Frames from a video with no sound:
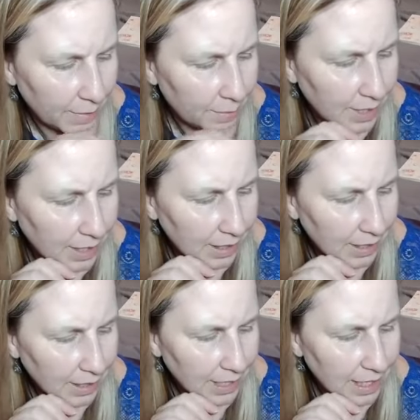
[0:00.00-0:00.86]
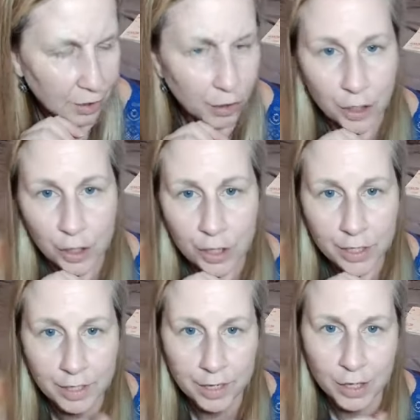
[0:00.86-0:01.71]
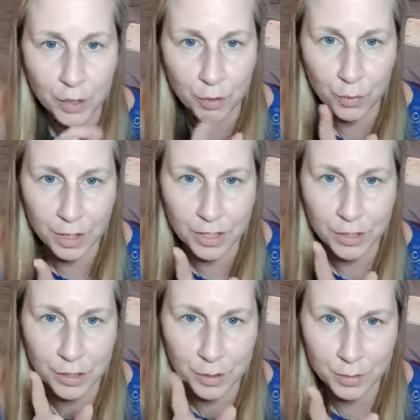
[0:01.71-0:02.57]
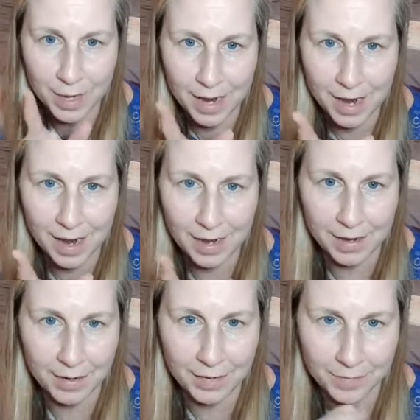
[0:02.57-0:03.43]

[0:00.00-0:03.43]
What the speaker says: Be the leader that you wished you had.